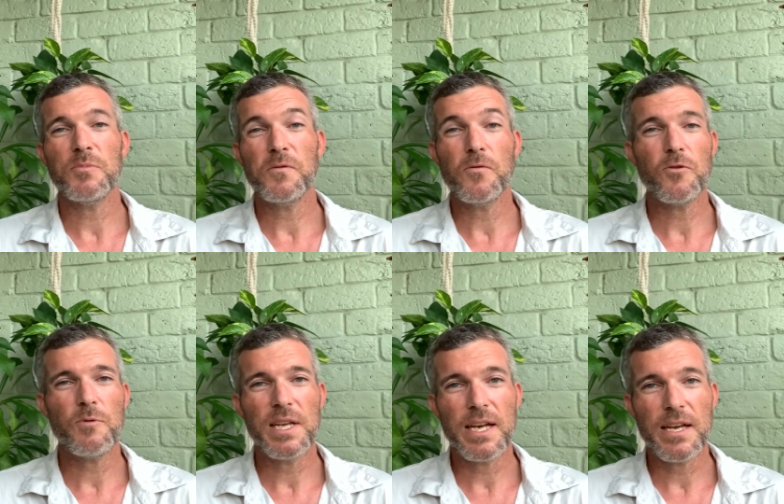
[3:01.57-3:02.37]
before
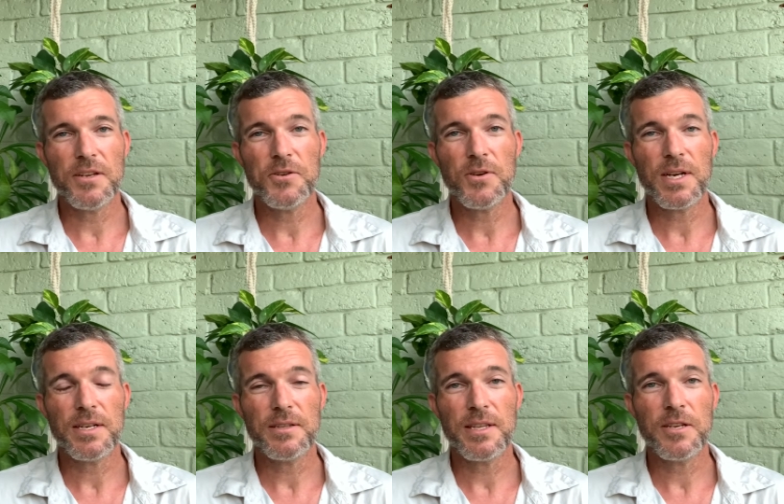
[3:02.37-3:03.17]
we got
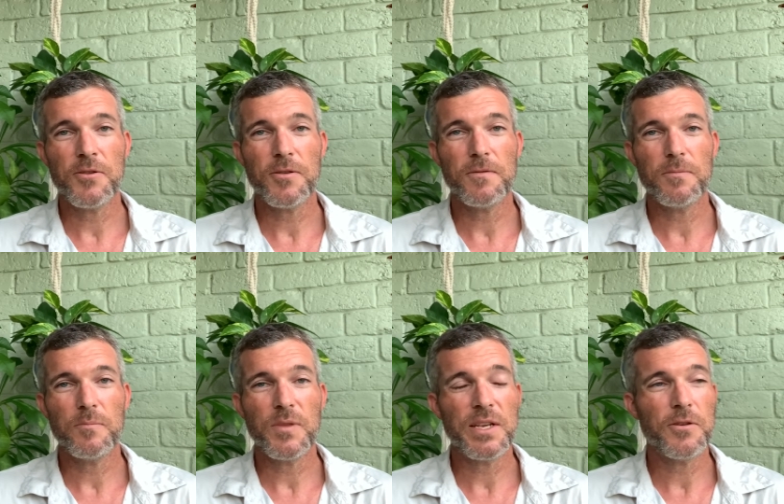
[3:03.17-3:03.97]
here. They could
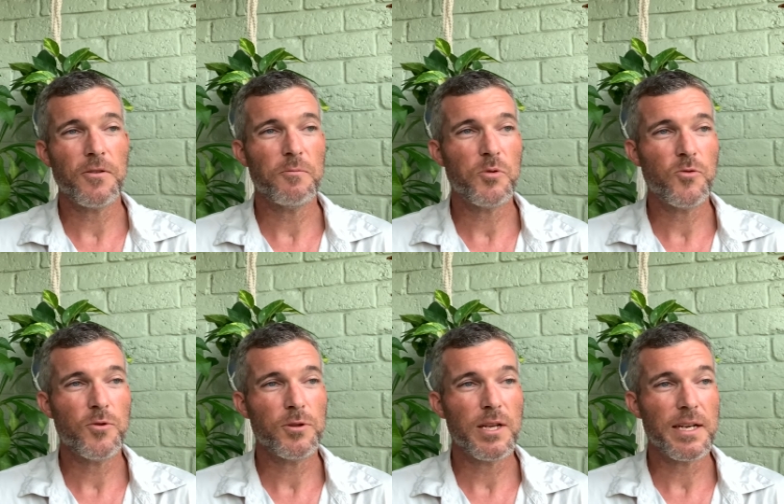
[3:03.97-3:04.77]
have
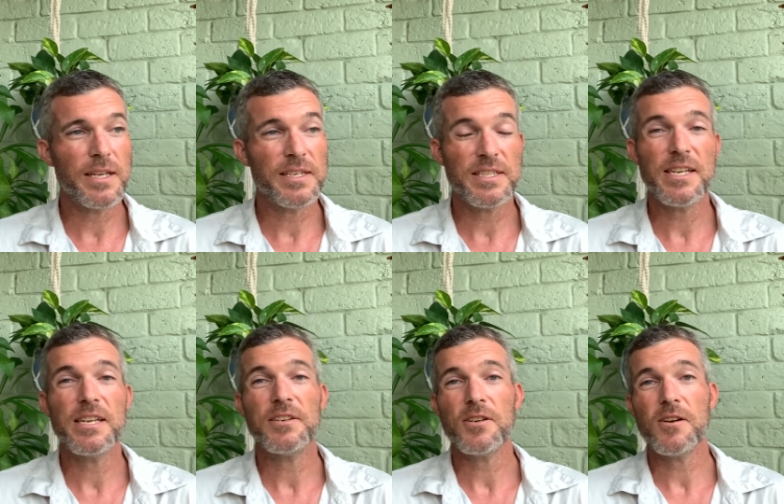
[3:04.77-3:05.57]
poured like
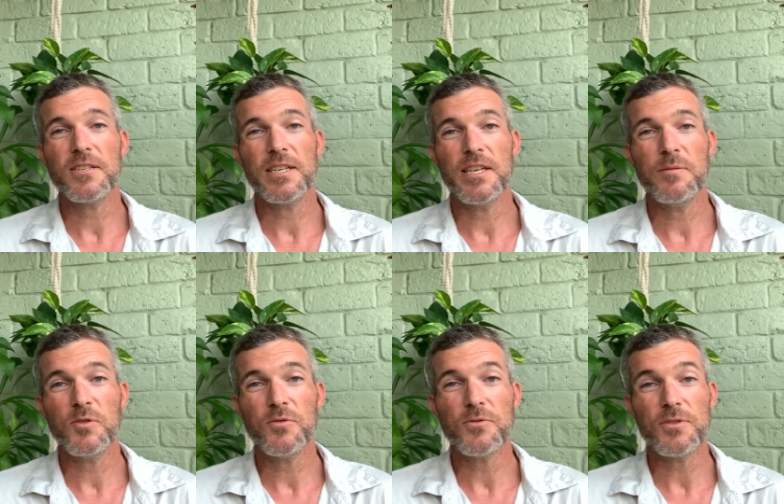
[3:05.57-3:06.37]
insane toxic
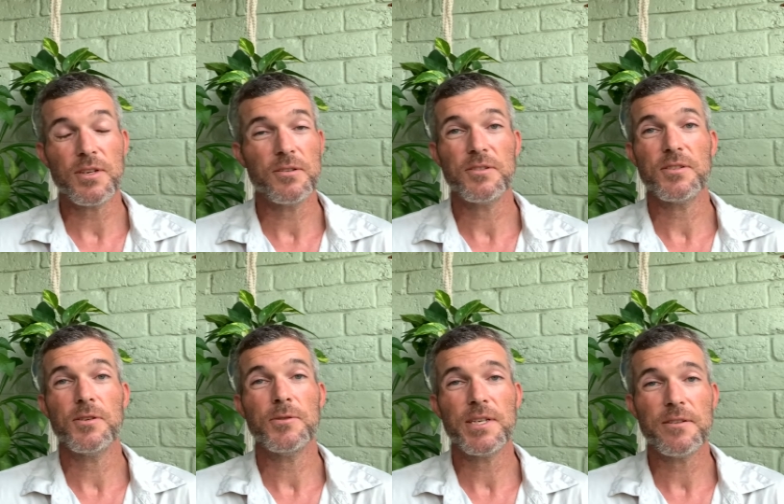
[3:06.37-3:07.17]
chemicals. There's
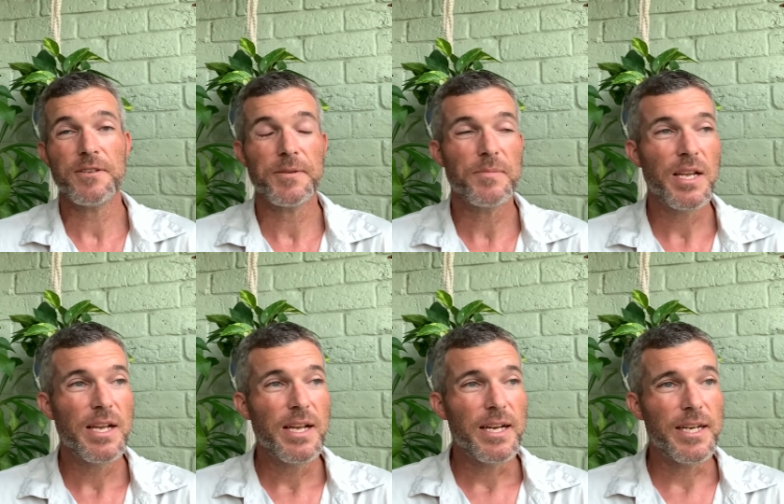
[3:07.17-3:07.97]
no telling.
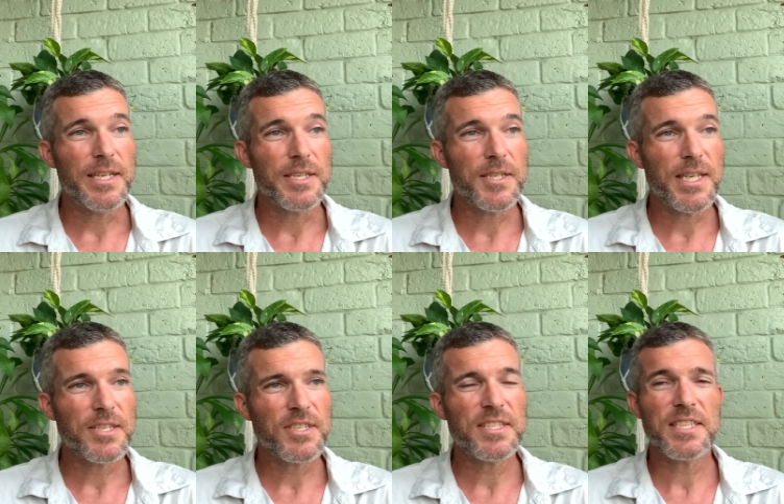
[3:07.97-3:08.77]
And
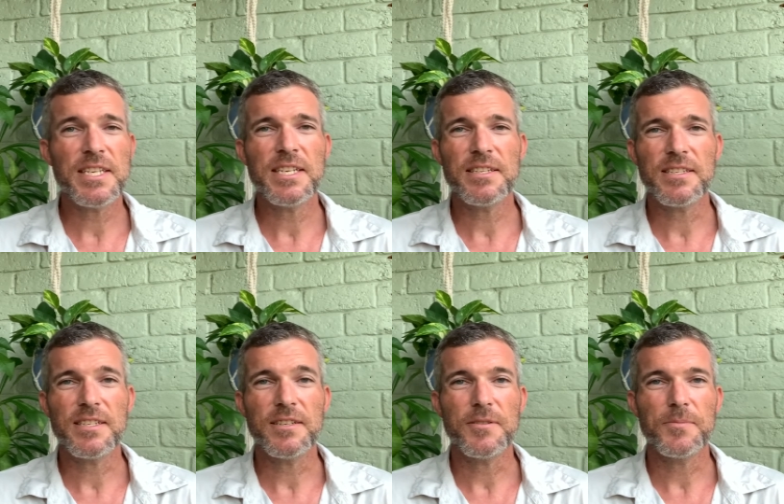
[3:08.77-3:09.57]
it's just things
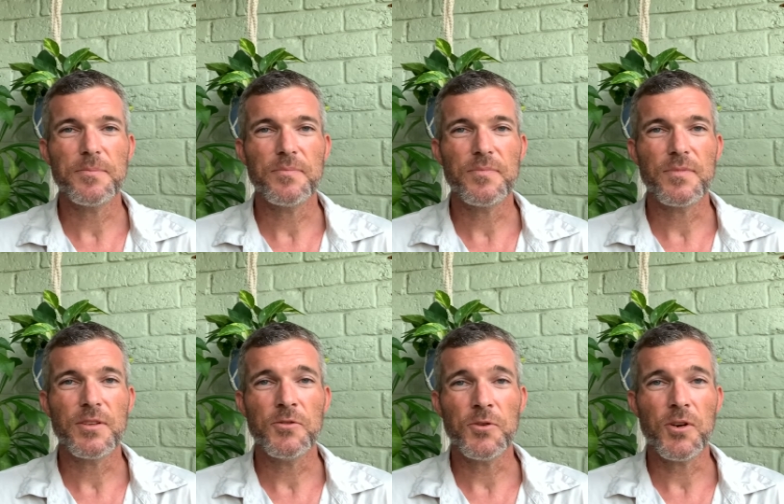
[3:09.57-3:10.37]
that
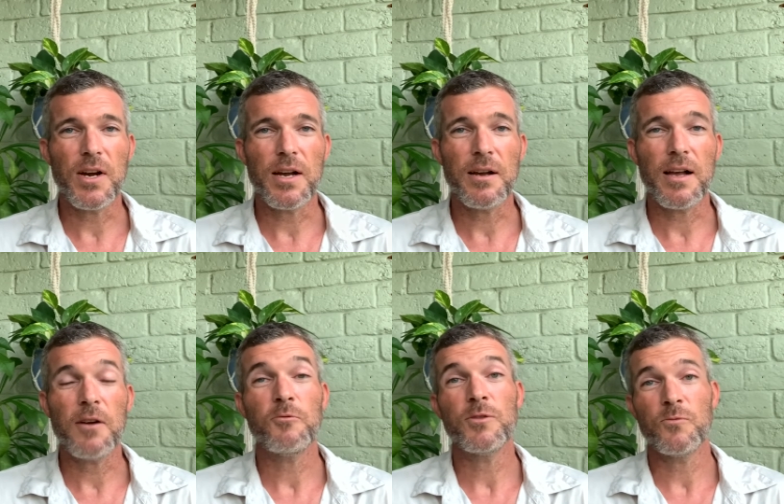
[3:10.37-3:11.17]
I
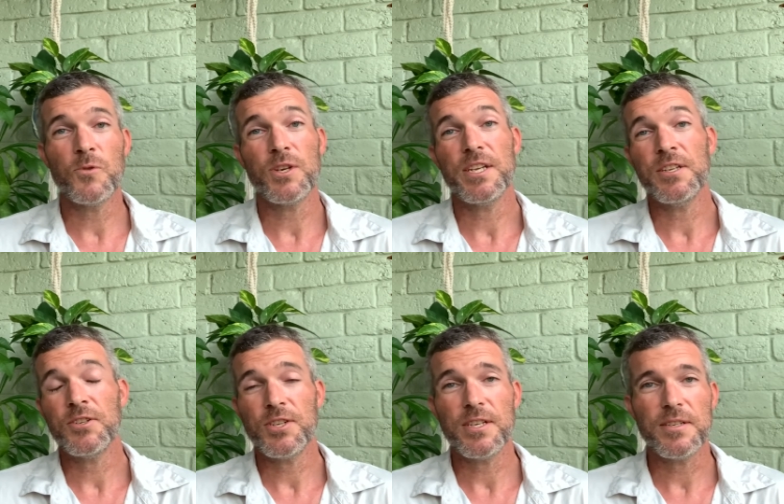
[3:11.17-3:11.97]
wouldn't want to
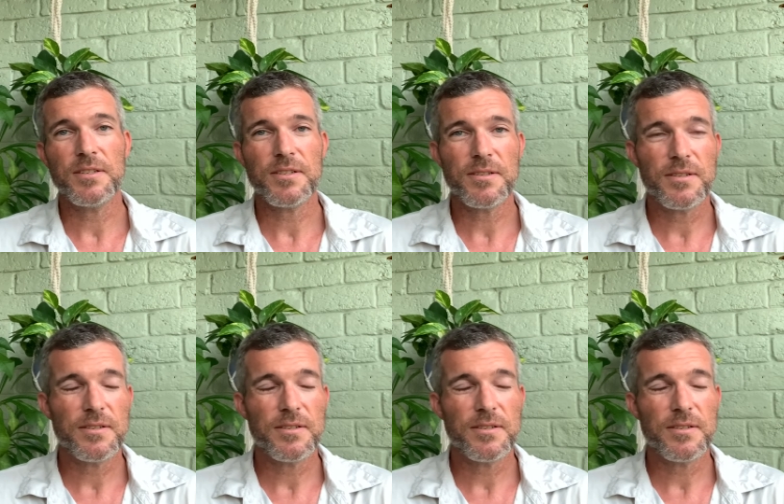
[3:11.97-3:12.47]
ingest.